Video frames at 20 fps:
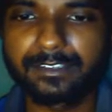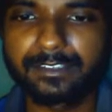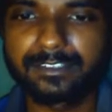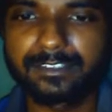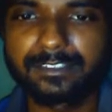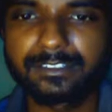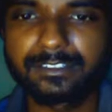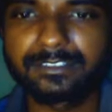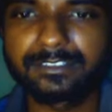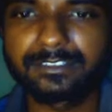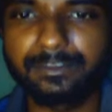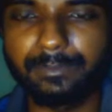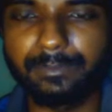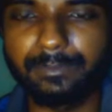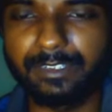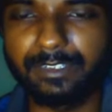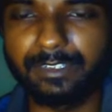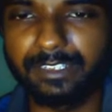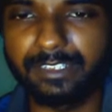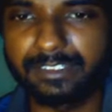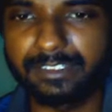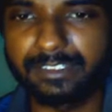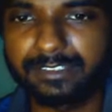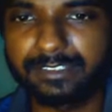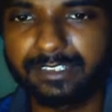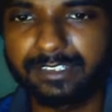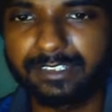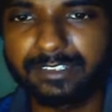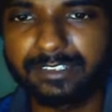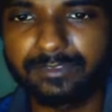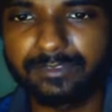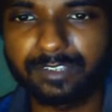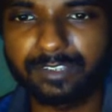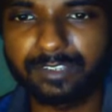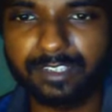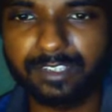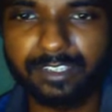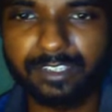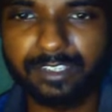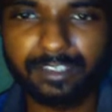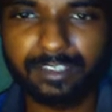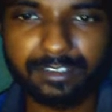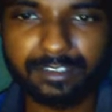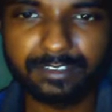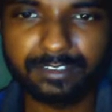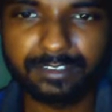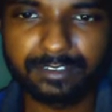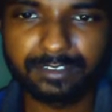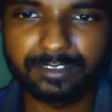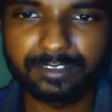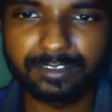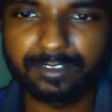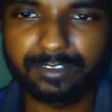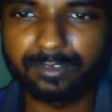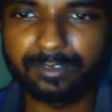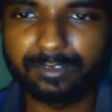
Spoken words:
simply yes, it's working. Okay,